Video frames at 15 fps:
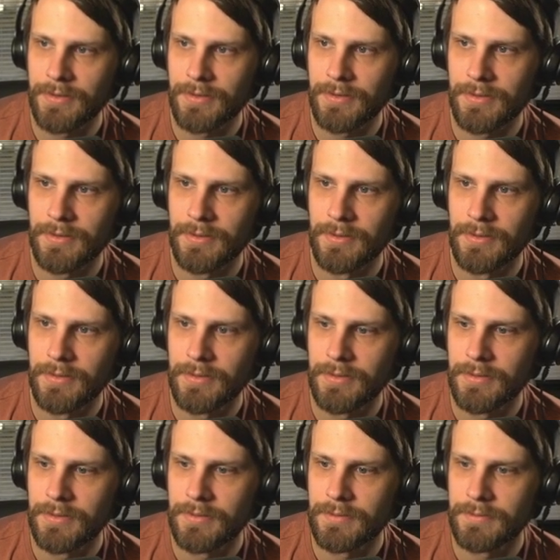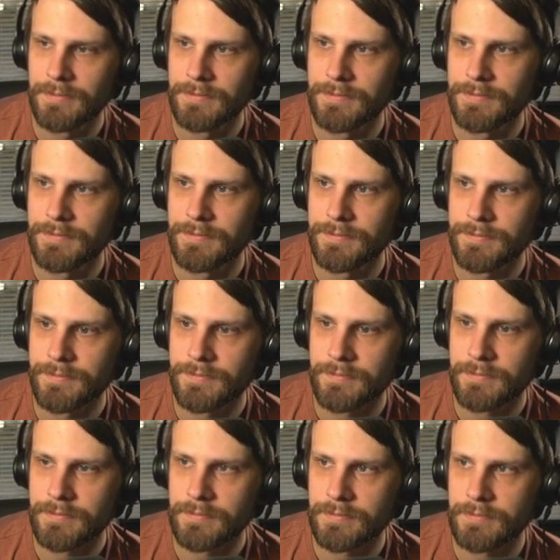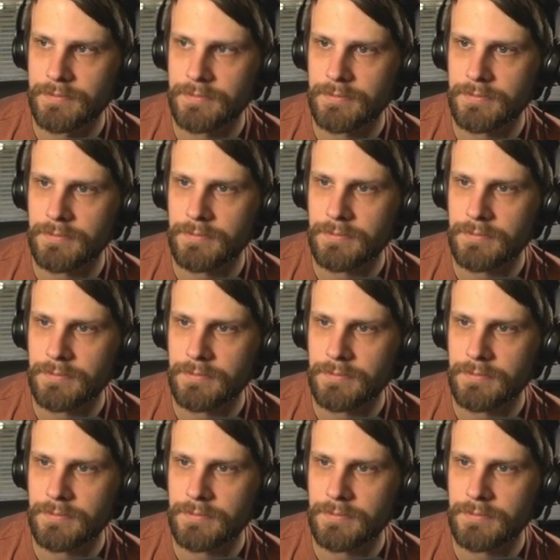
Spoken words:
(silence)